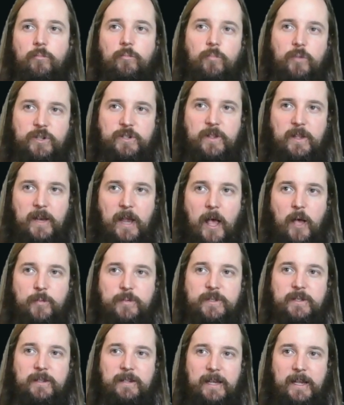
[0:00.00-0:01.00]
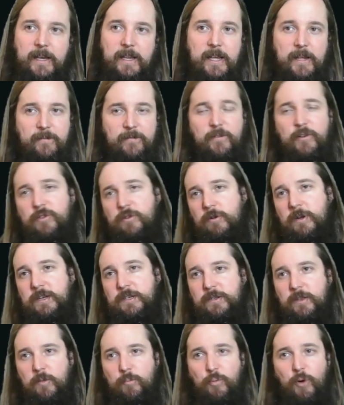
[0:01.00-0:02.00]
which then helps lean further
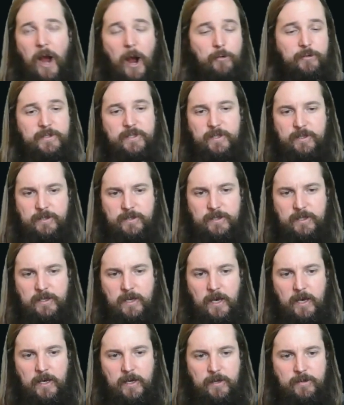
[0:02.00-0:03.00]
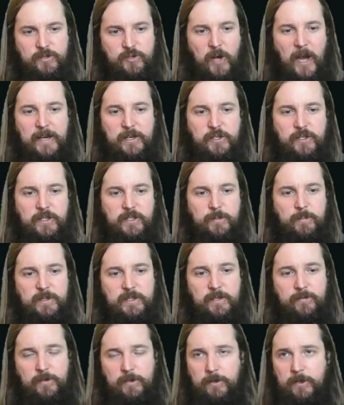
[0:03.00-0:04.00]
into the prowess strategy
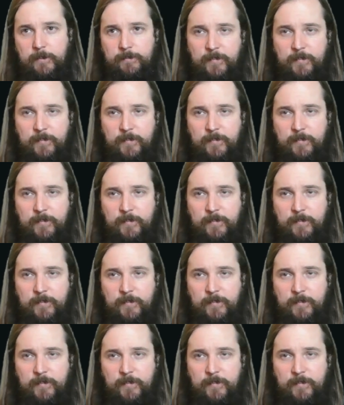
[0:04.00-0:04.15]
specifically.